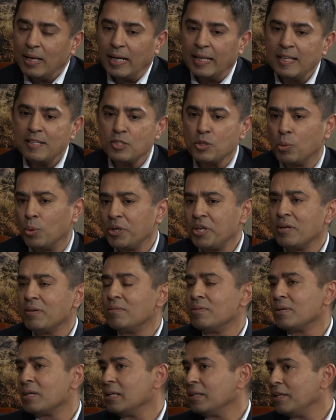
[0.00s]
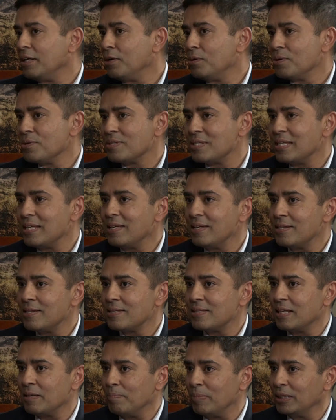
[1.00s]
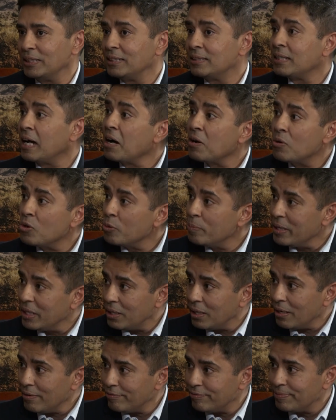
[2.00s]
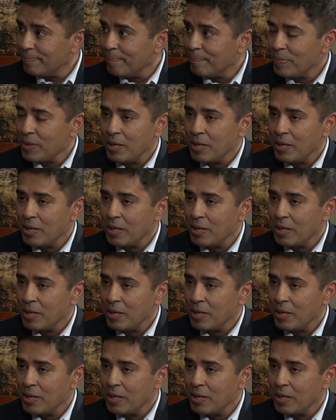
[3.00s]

I think that what you're going to continue to see is that budgets are going to be tough,